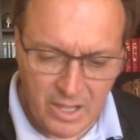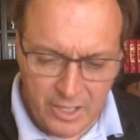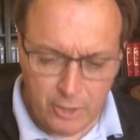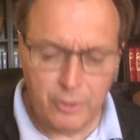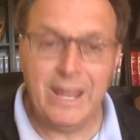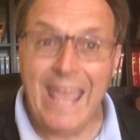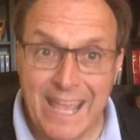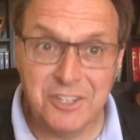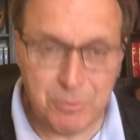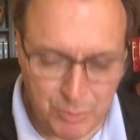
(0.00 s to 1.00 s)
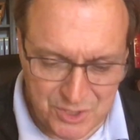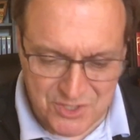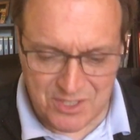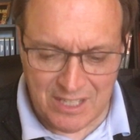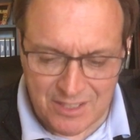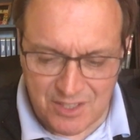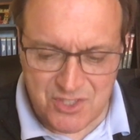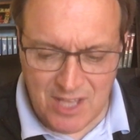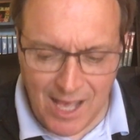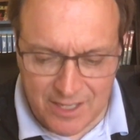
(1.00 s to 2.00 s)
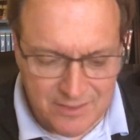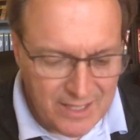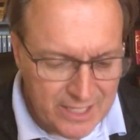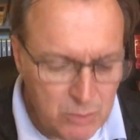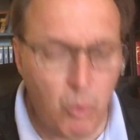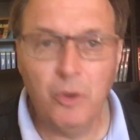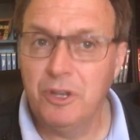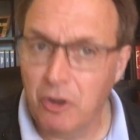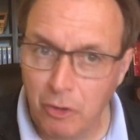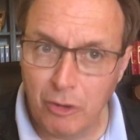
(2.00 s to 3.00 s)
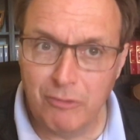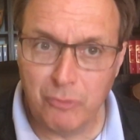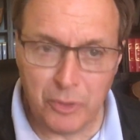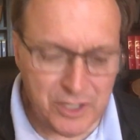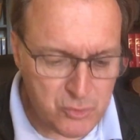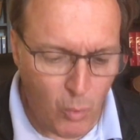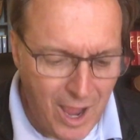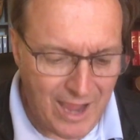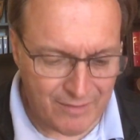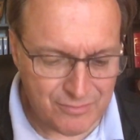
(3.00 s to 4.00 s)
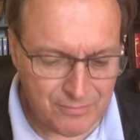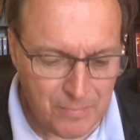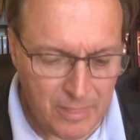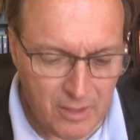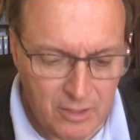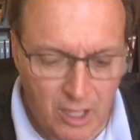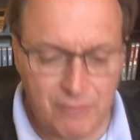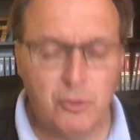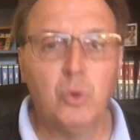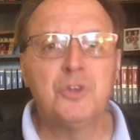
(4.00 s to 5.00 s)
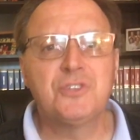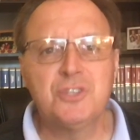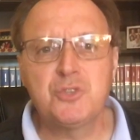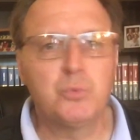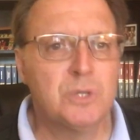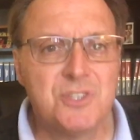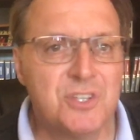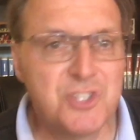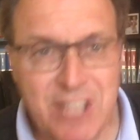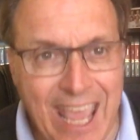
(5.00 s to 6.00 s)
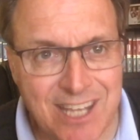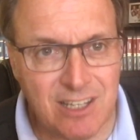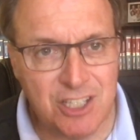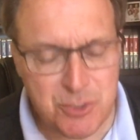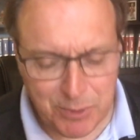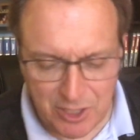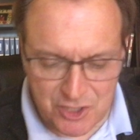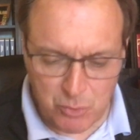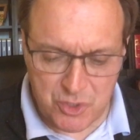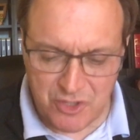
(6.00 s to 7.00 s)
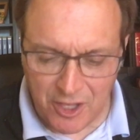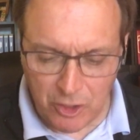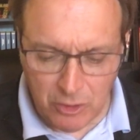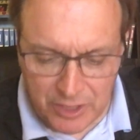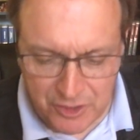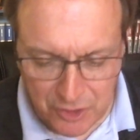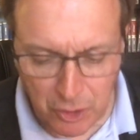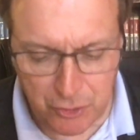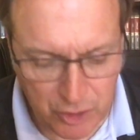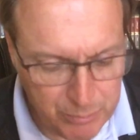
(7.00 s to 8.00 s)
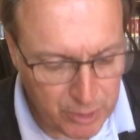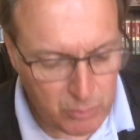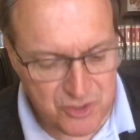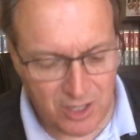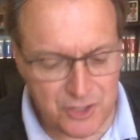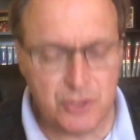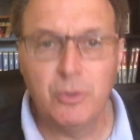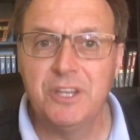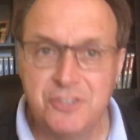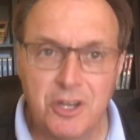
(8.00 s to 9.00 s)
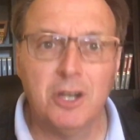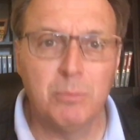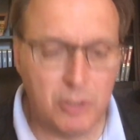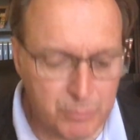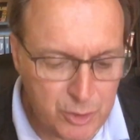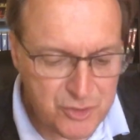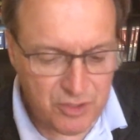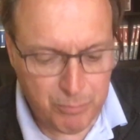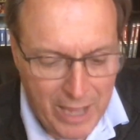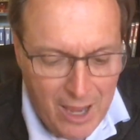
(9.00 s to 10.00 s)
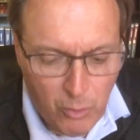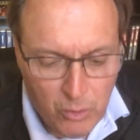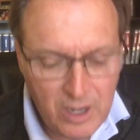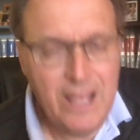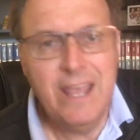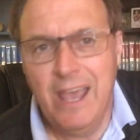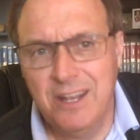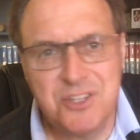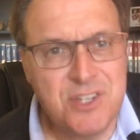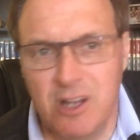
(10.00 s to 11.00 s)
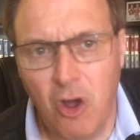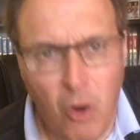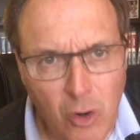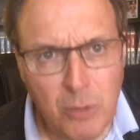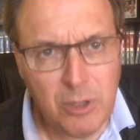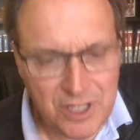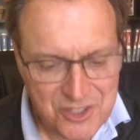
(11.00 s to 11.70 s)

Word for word: Herod Antipas, decided that he wanted her for his wife. Of course, this was scandalous because it was not only adultery, but it was also a terrible abuse of power, and it set a horrible